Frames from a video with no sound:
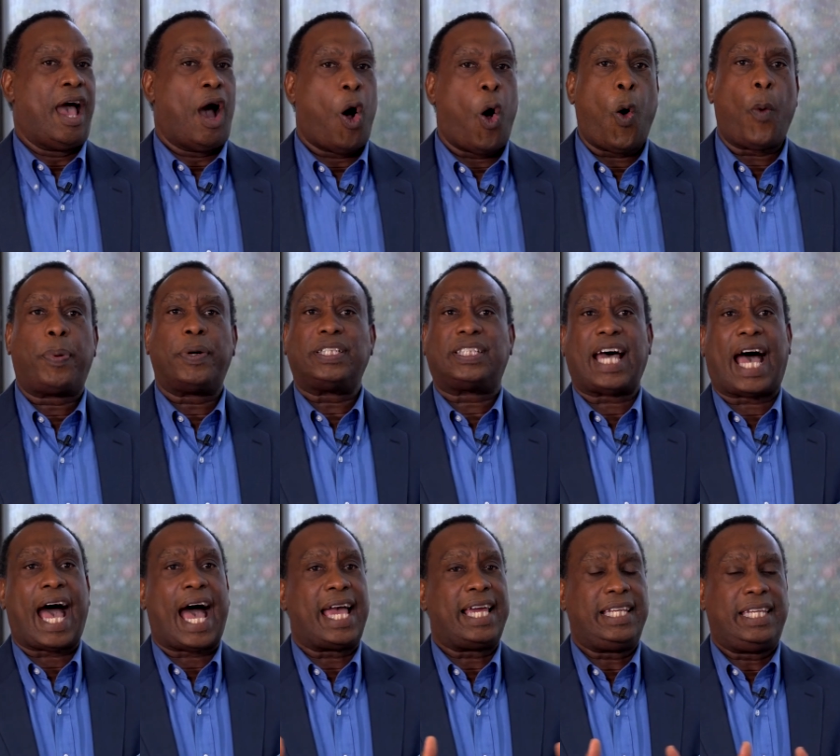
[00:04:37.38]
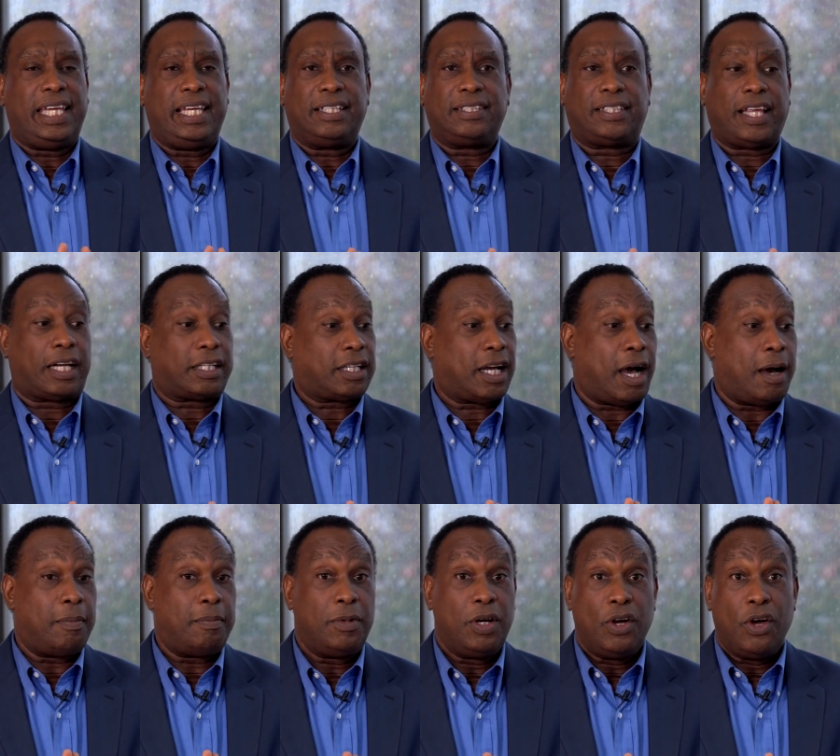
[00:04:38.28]
open to ideas that
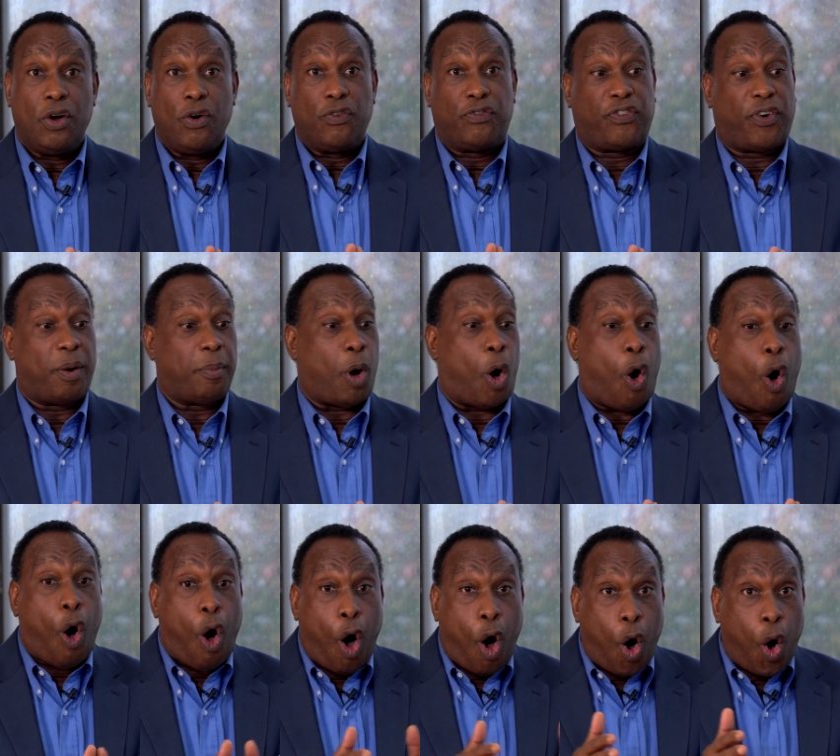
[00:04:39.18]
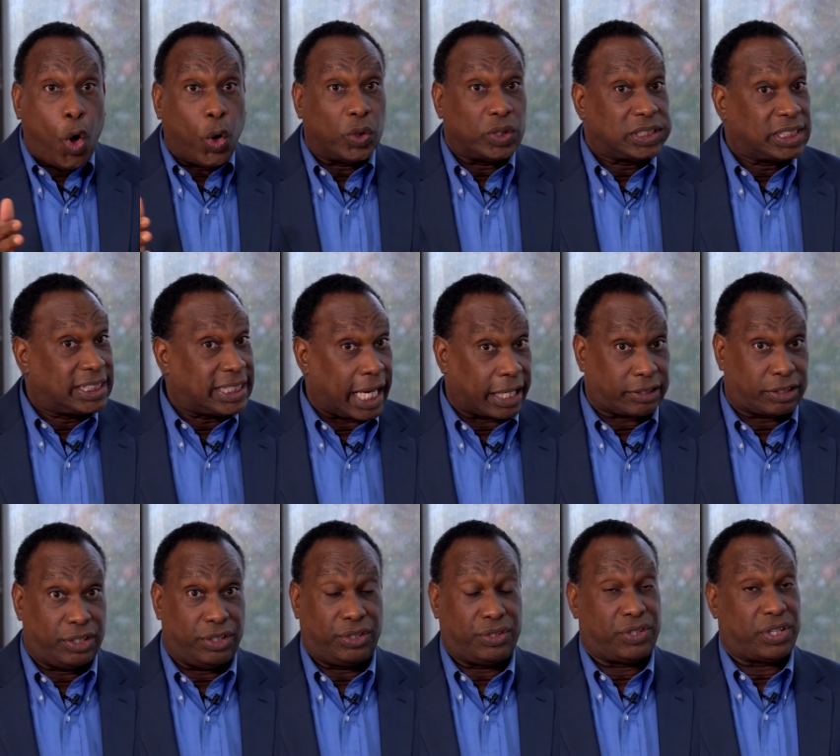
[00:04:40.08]
come from all
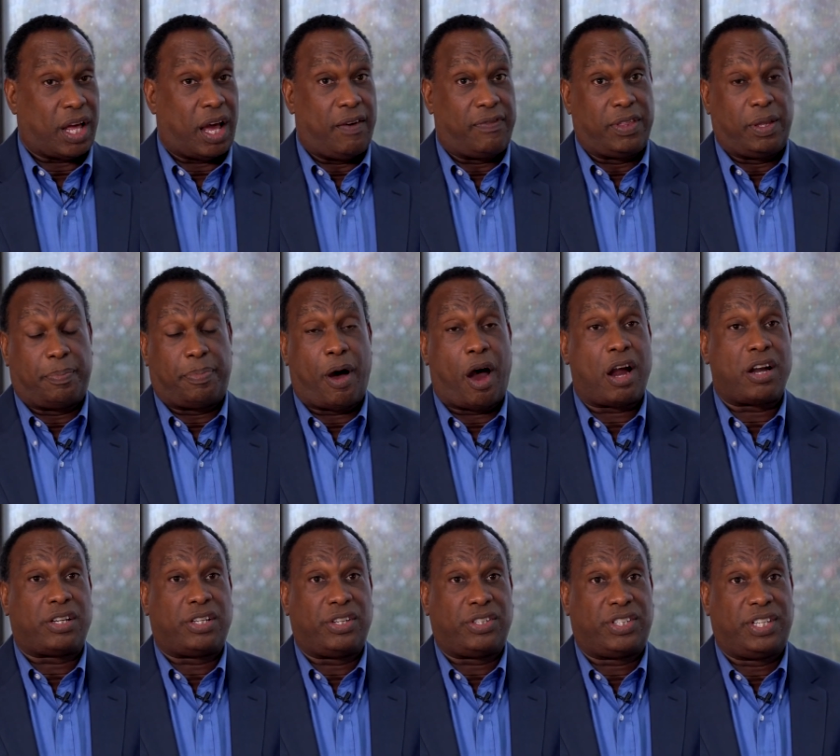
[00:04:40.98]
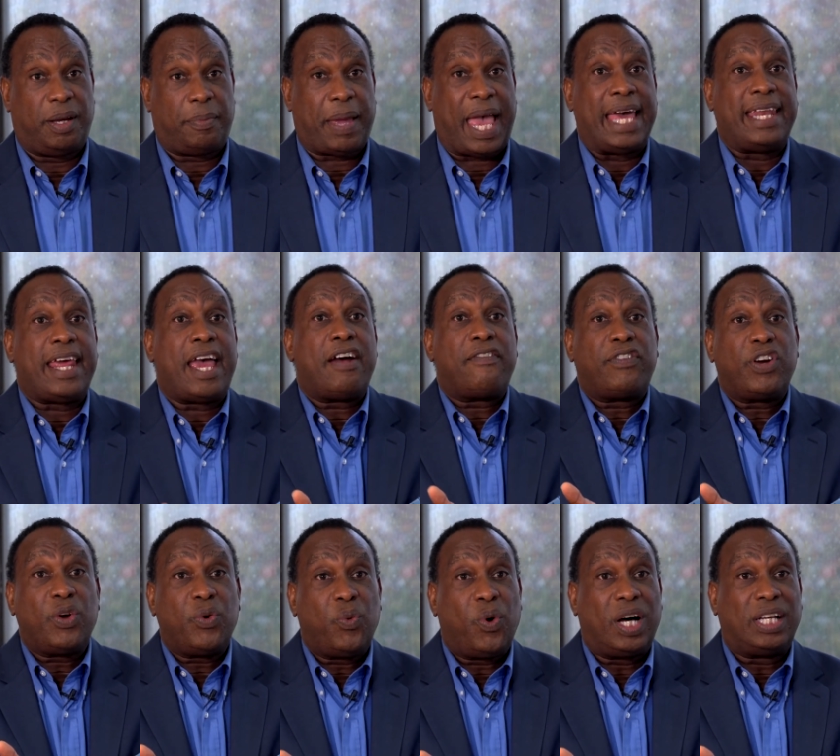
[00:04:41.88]
sectors of the partnership, and
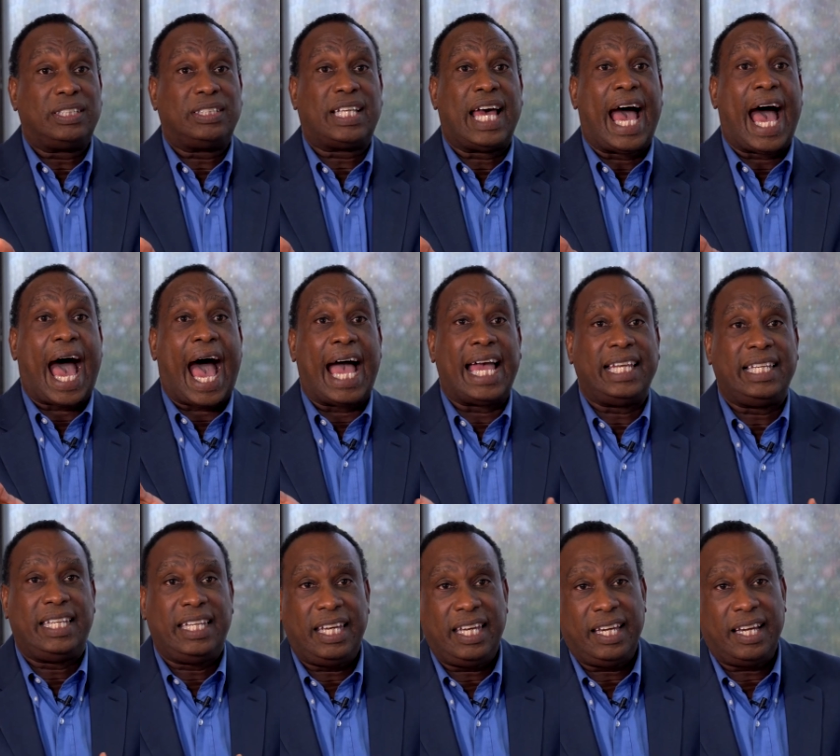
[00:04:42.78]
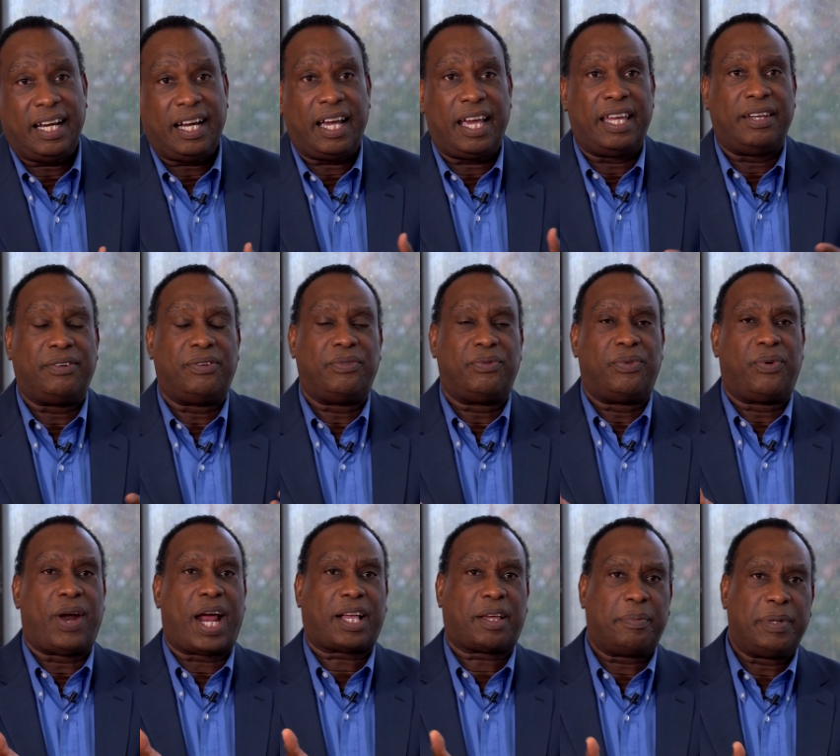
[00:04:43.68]
everyone's idea and
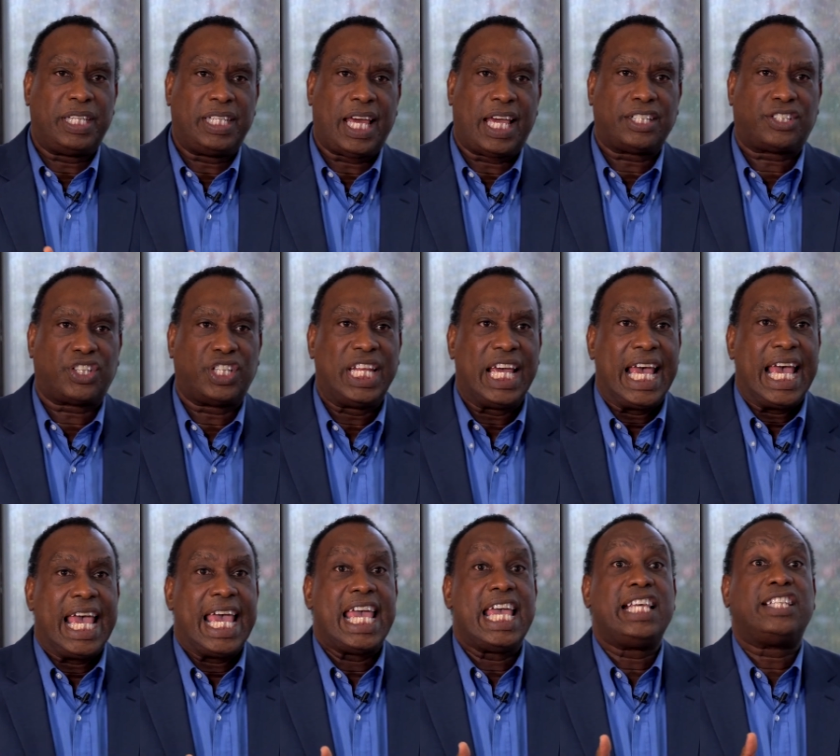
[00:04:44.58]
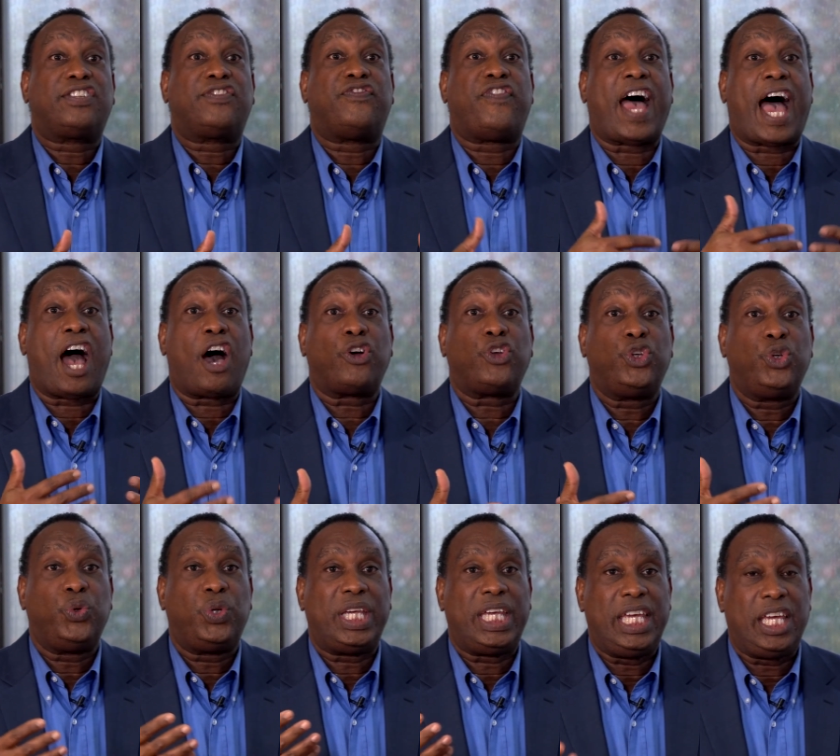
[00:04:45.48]
recommendation is
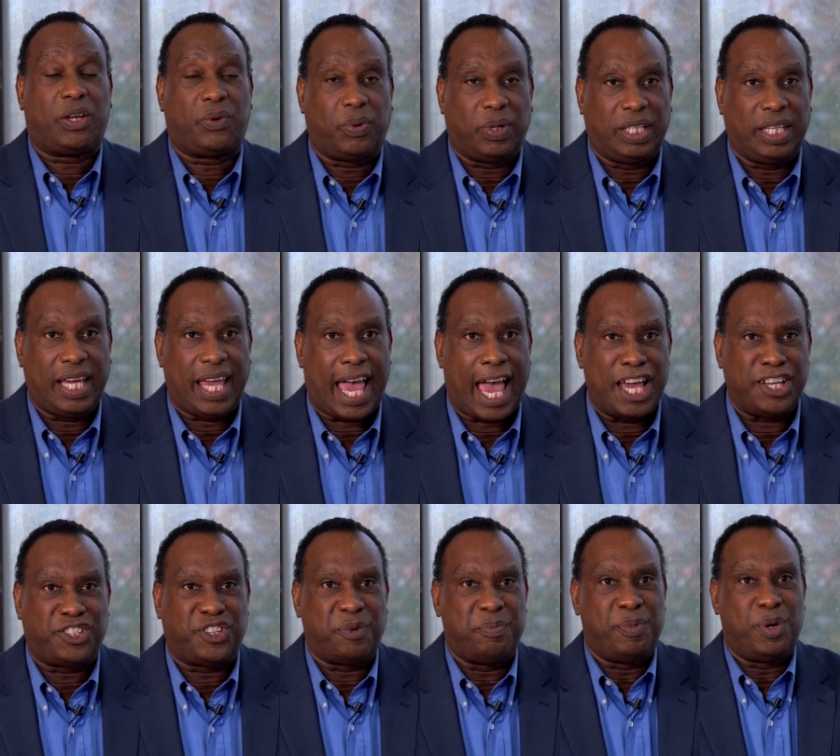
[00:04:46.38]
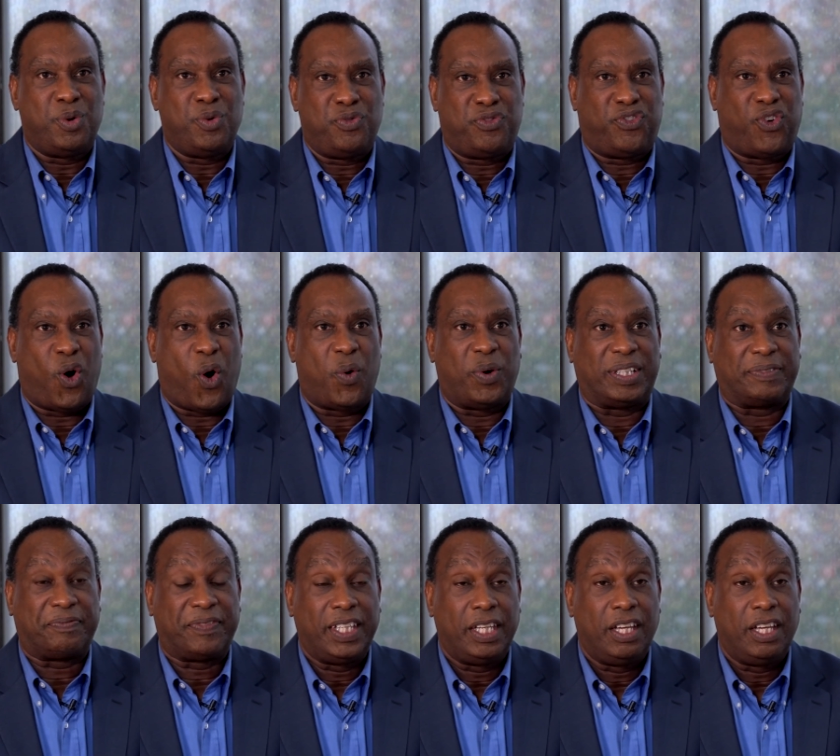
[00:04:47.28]
valued equally as you move forward.